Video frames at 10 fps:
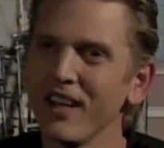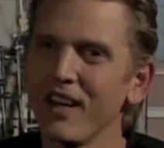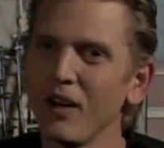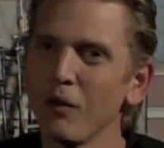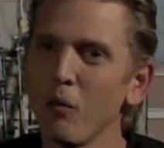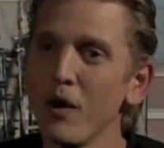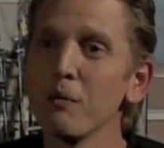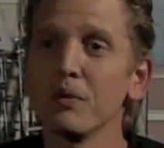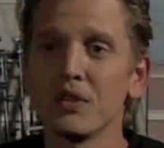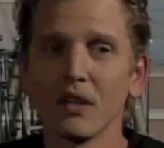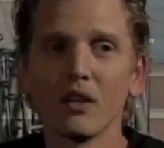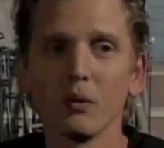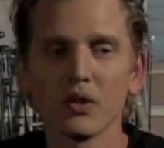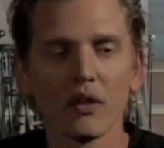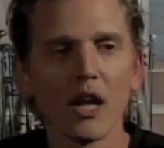Uh, one in
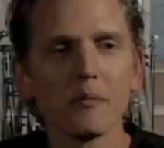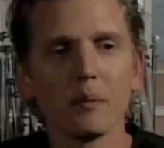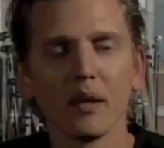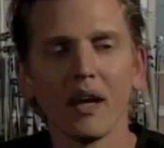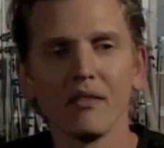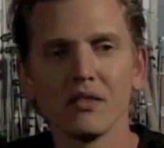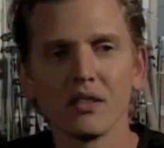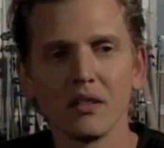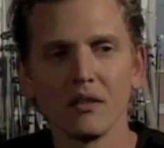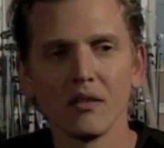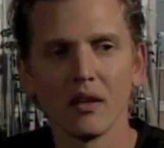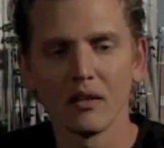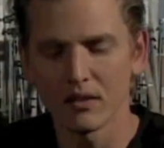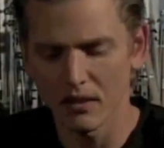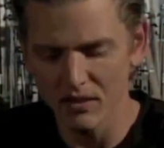particular, which a lot of people haven't seen,
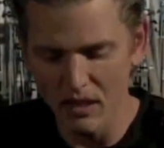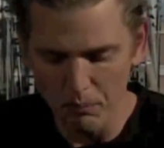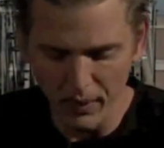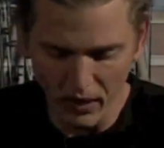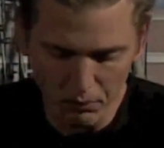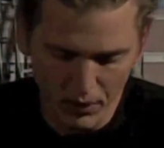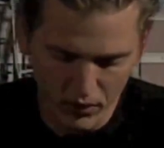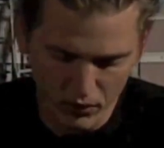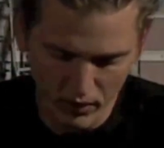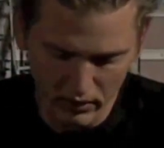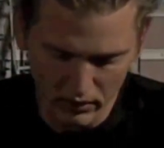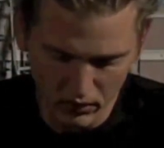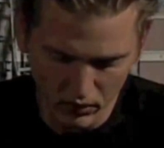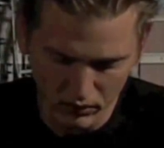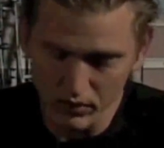that uh, Sam Peckinpah
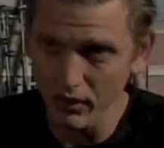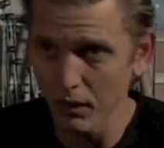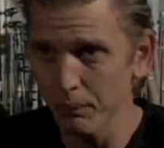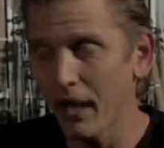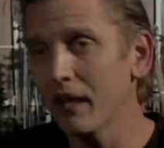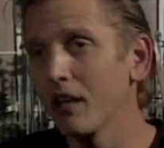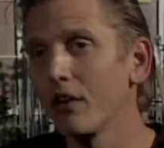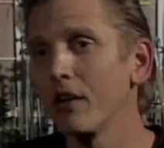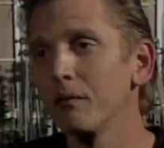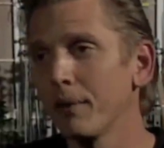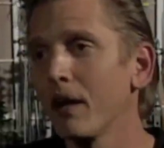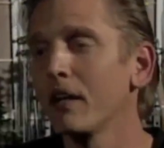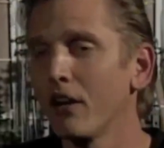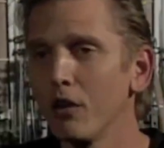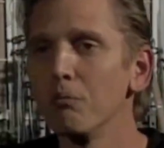directed, called uh, Pat, Garrett,
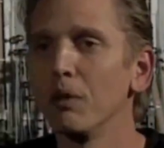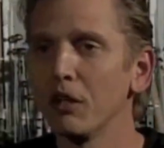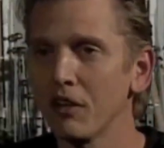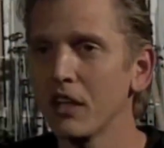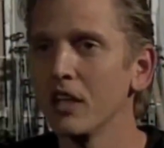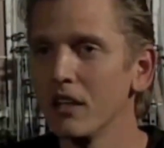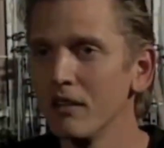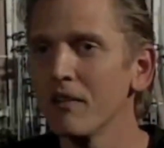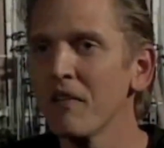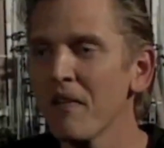Pat Garrett and Billy the Kid,